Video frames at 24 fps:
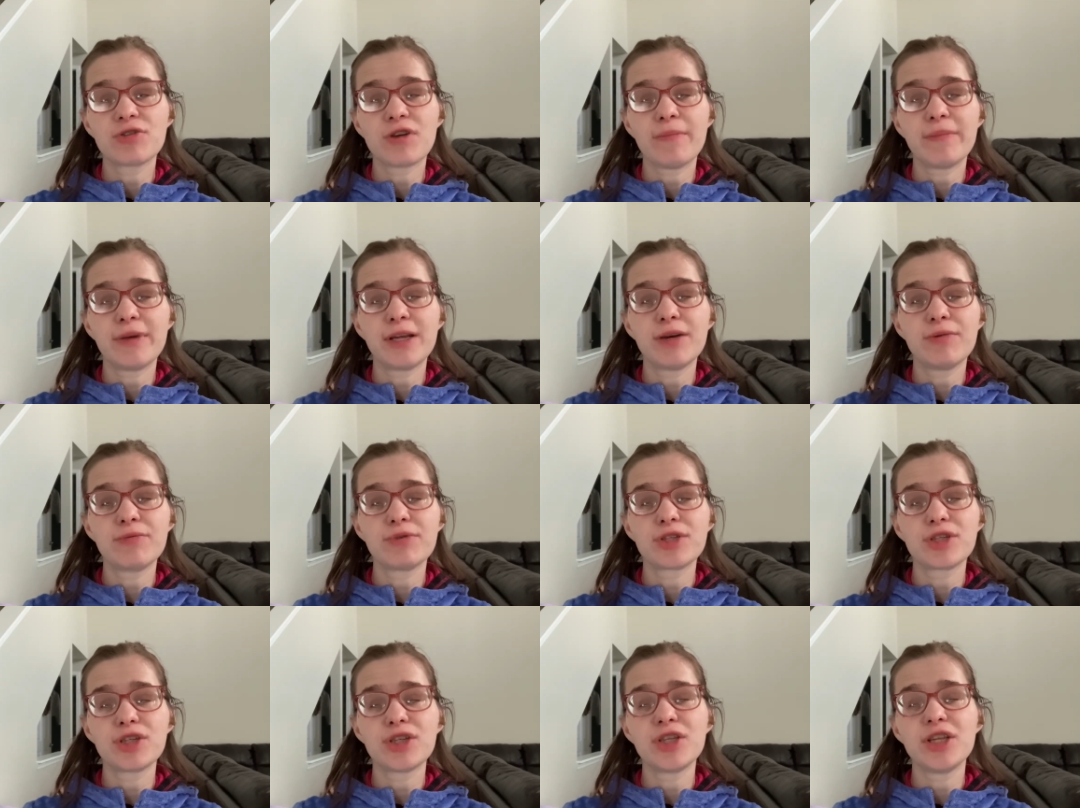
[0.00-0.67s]
I mean, it
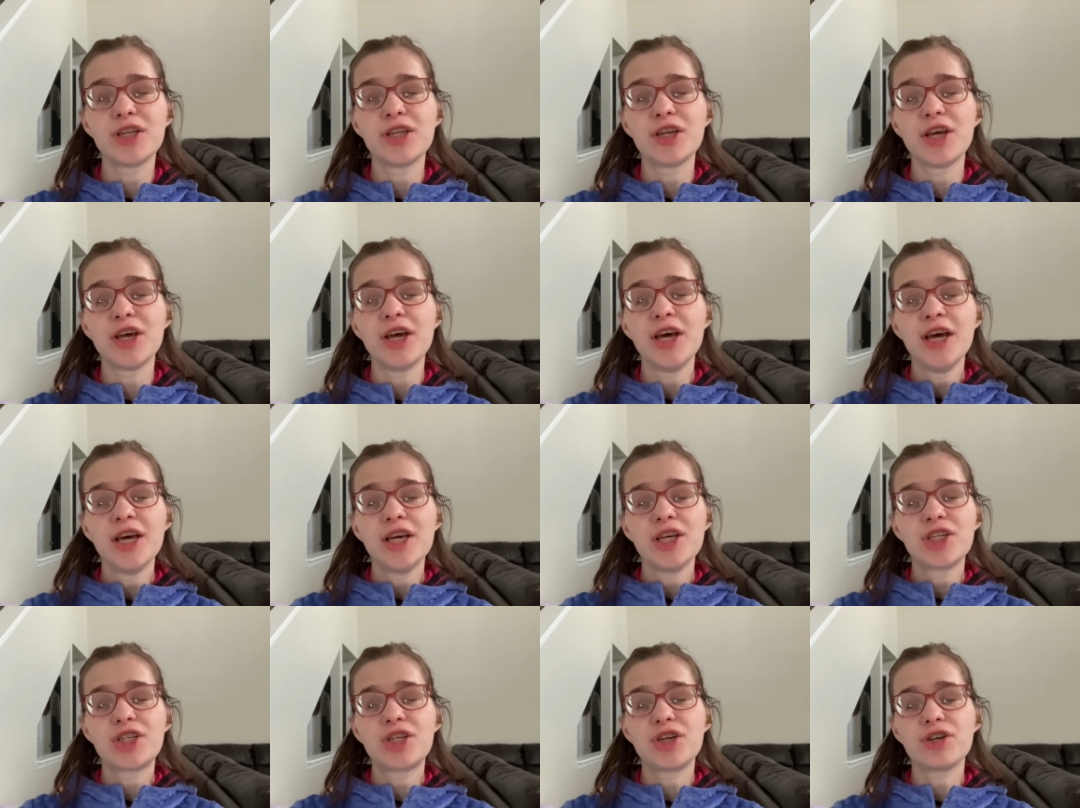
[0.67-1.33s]
was,
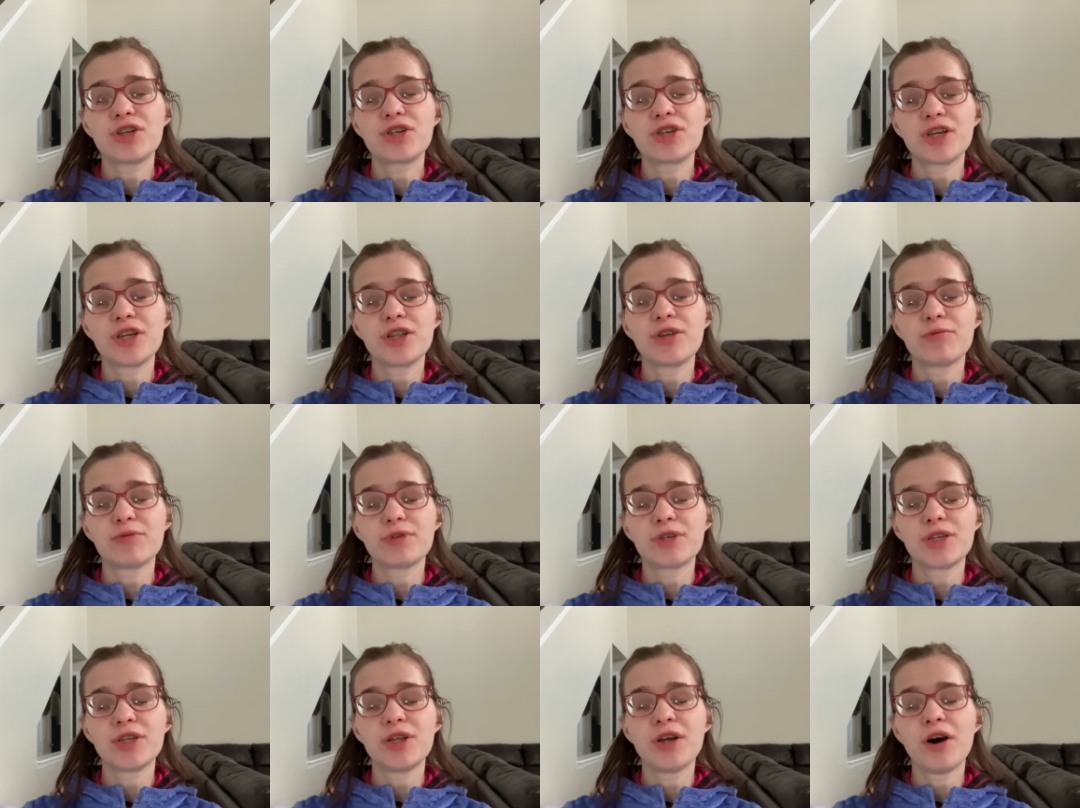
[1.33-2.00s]
seriously, there
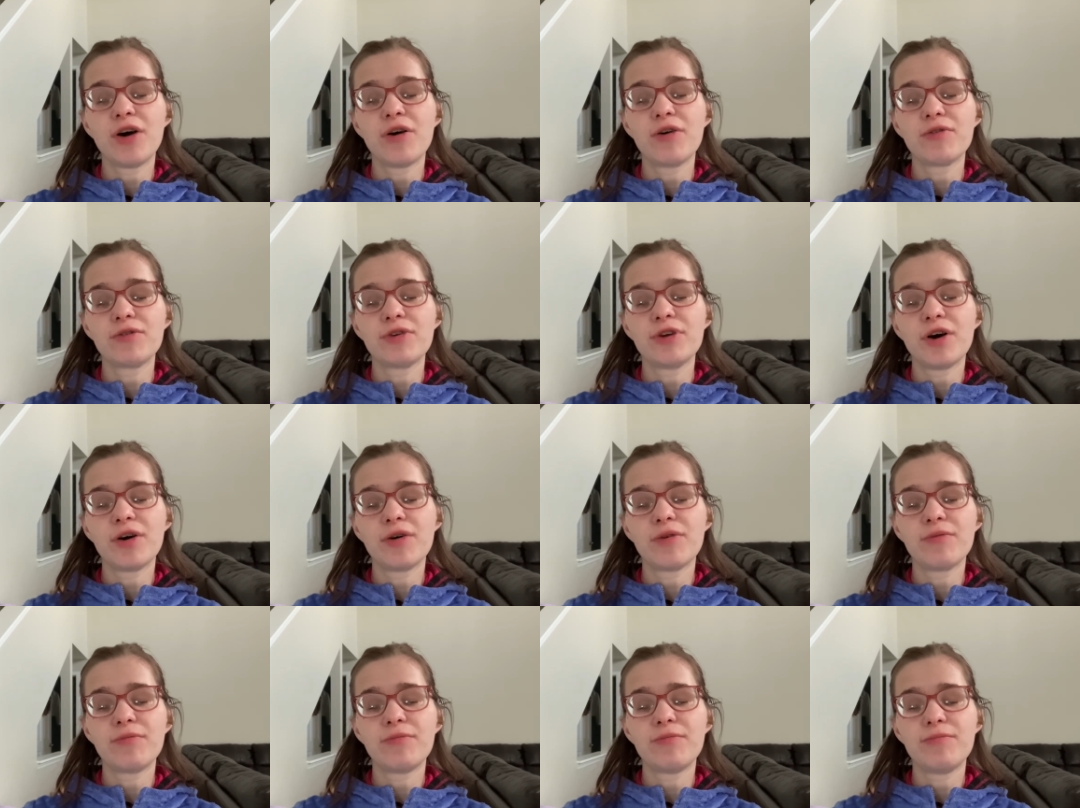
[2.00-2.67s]
was no,
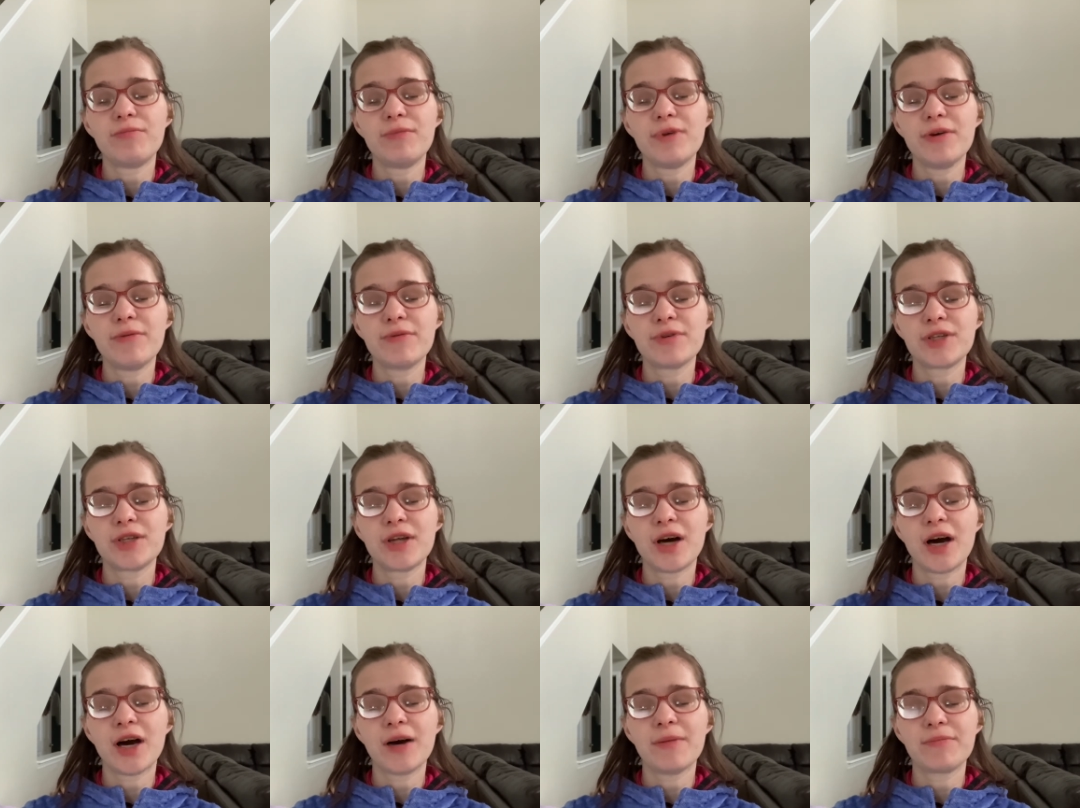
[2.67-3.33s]
it was
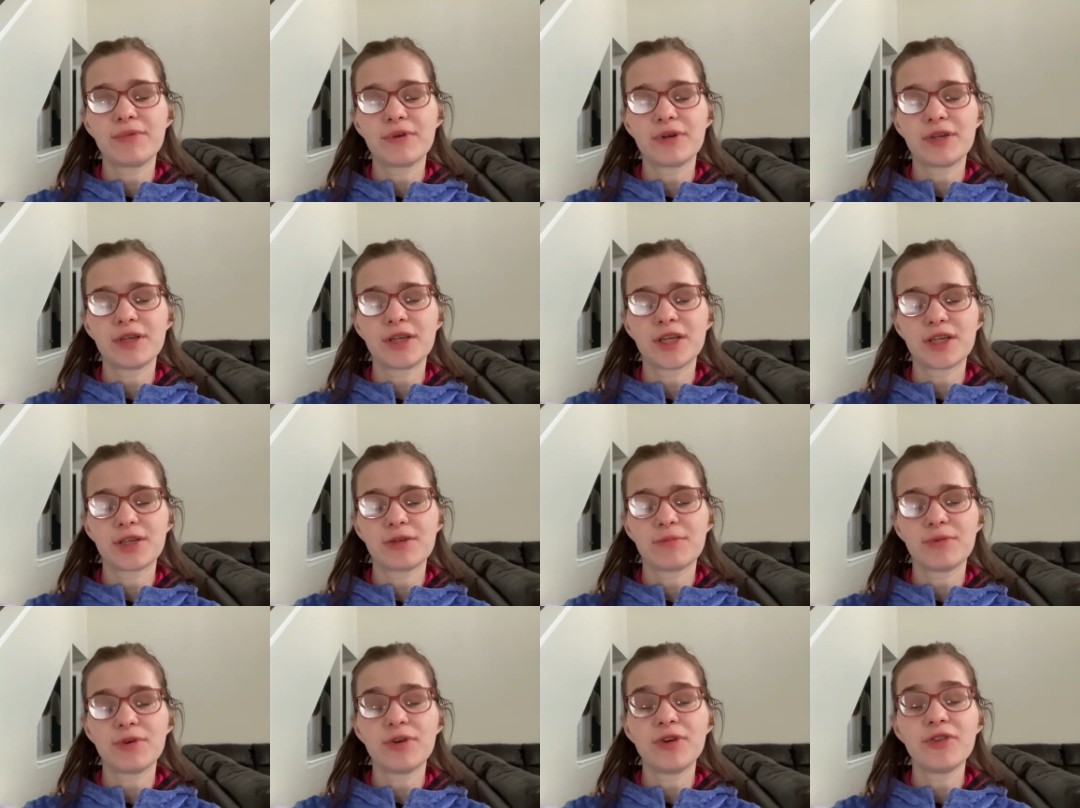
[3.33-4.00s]
not
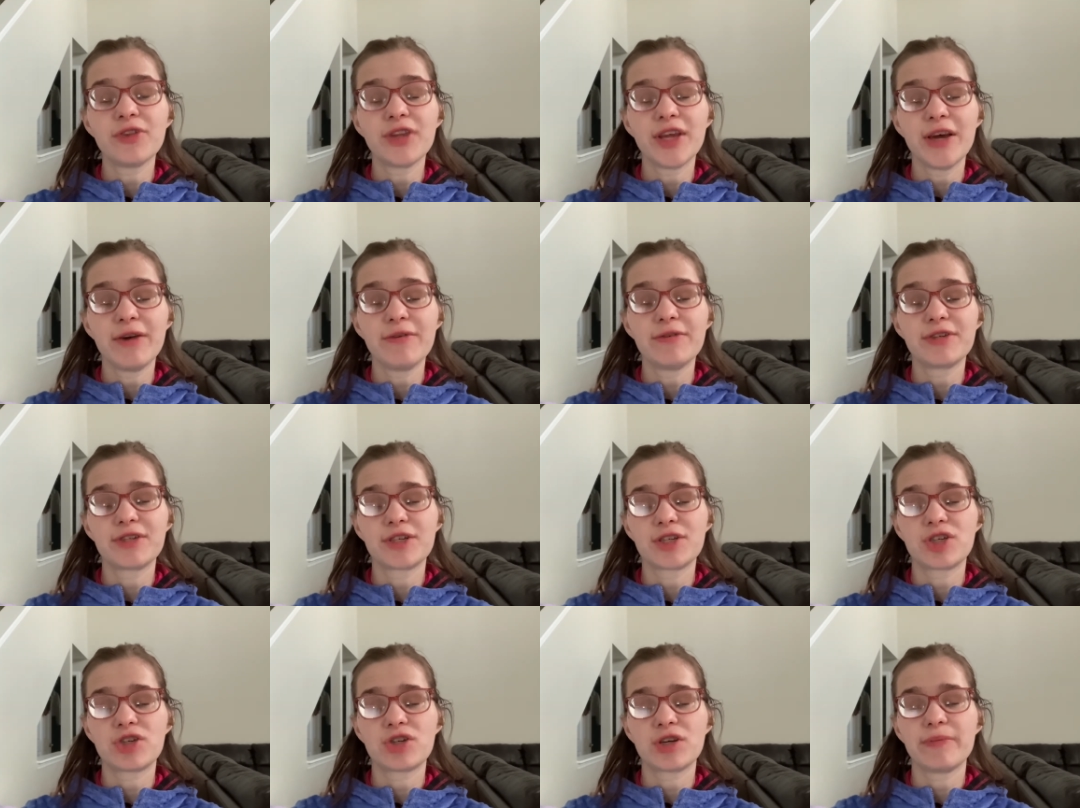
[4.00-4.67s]
unpredictable. It was
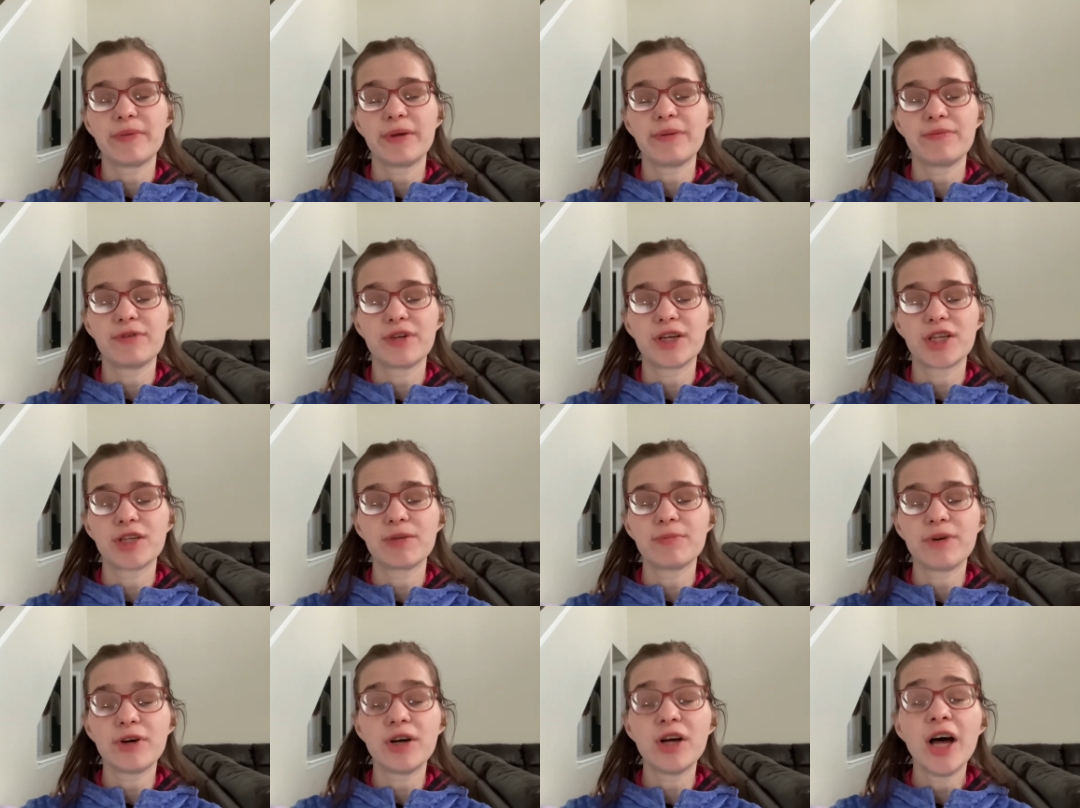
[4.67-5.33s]
extremely
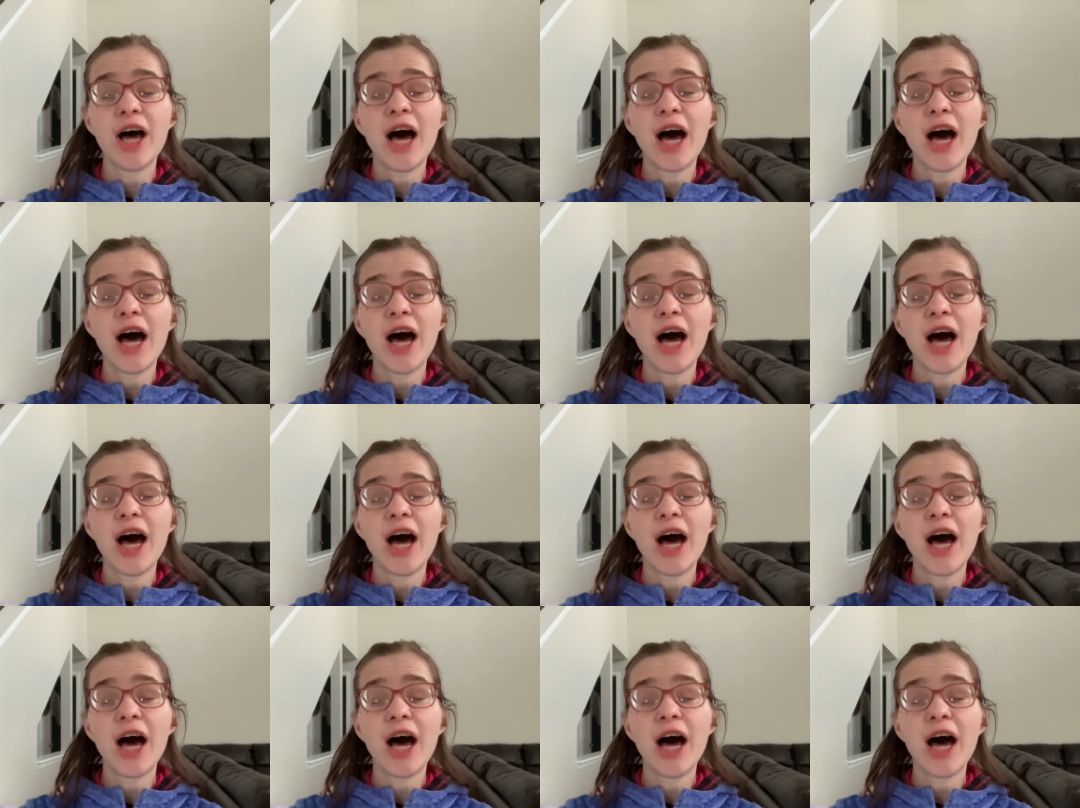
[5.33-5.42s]
predictable,